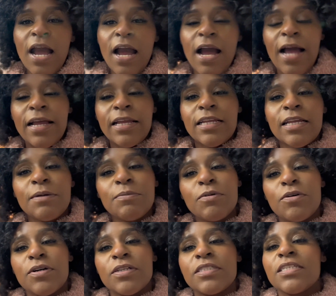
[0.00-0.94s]
I am
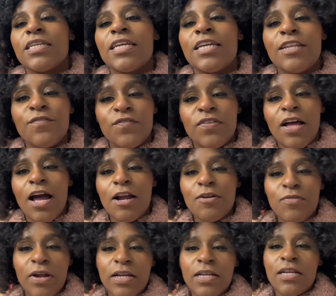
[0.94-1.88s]
going to end the vlog
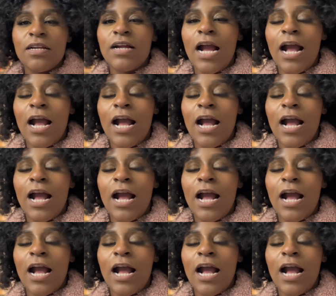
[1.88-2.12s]
right here.